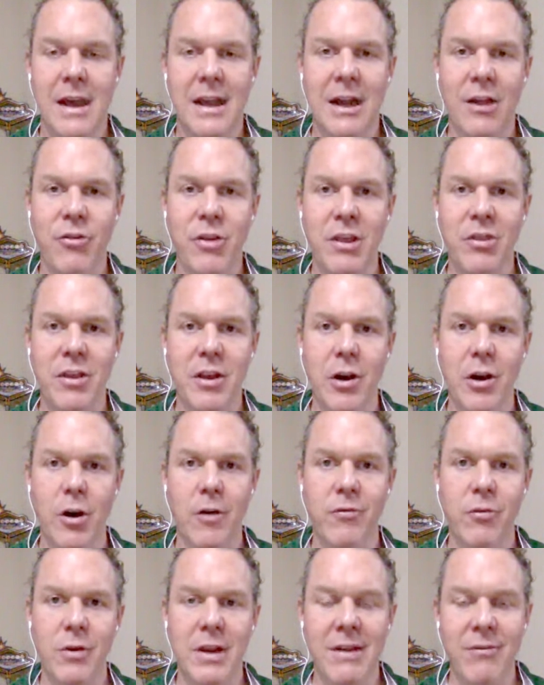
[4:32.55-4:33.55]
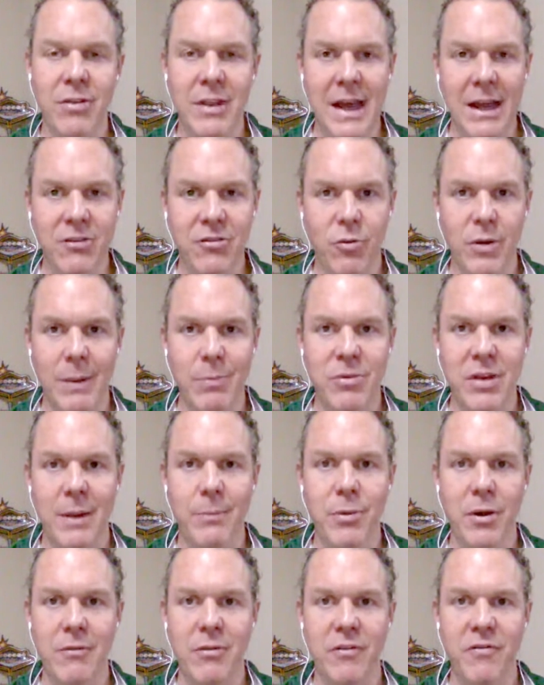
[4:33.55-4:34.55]
And I think the over, even though it's crept
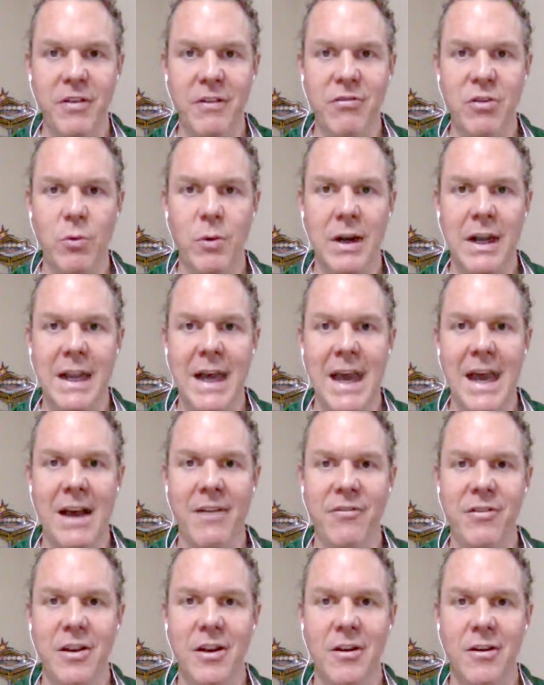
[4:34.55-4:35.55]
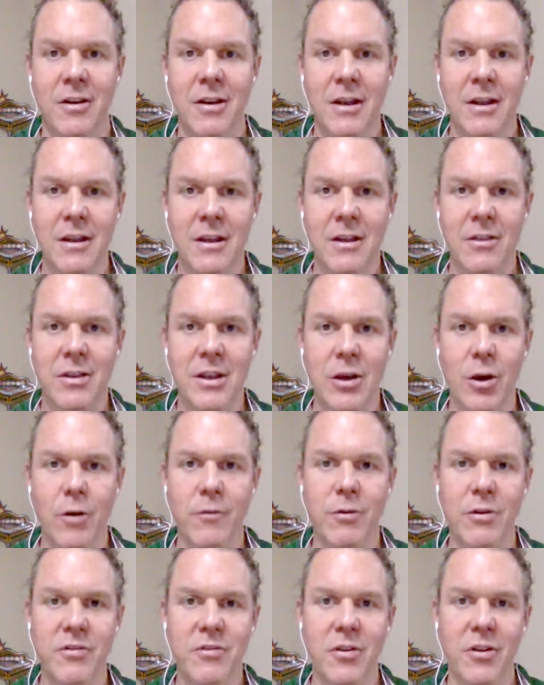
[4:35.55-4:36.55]
up over 51 and a half here, the
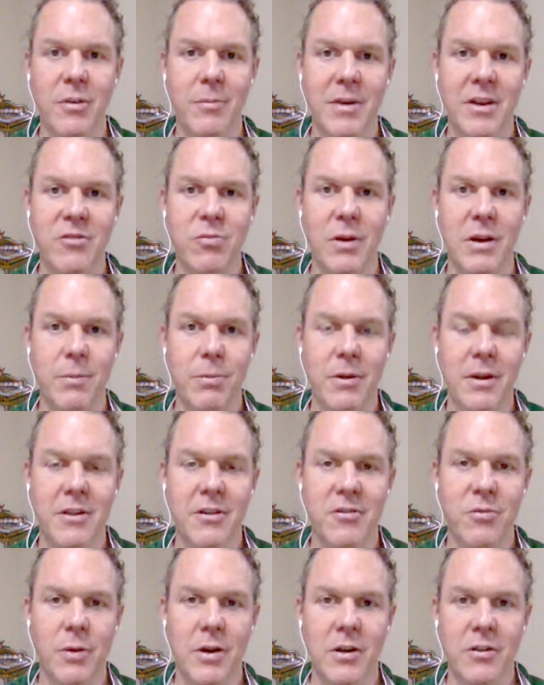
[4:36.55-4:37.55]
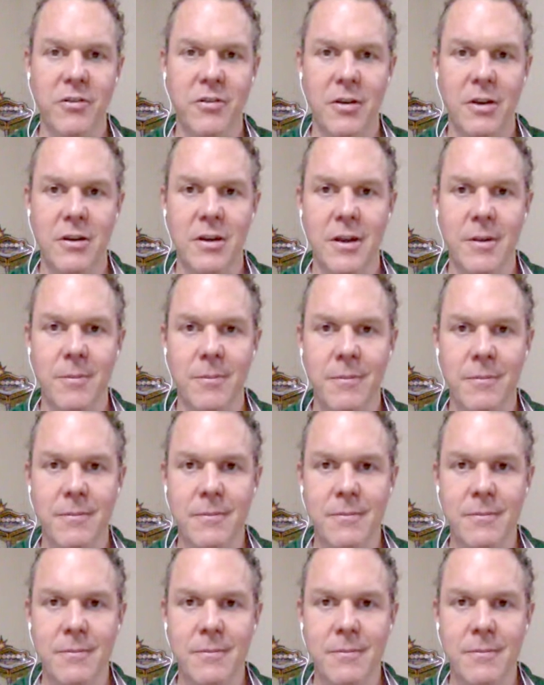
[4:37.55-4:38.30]
over is still the best way to play this one on Sunday.